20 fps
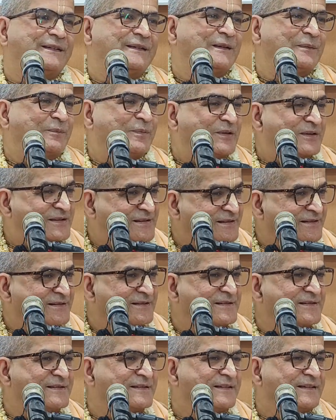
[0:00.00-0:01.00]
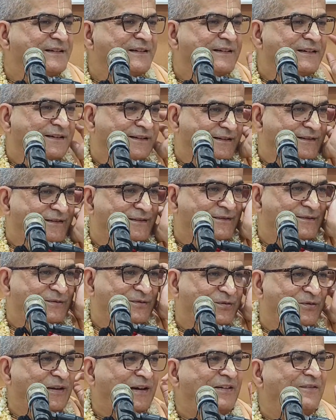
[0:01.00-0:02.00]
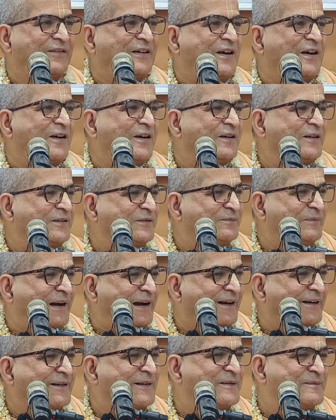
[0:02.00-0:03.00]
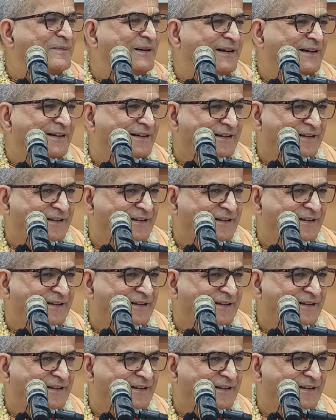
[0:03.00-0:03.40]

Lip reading: the persons who have lot of bad karma,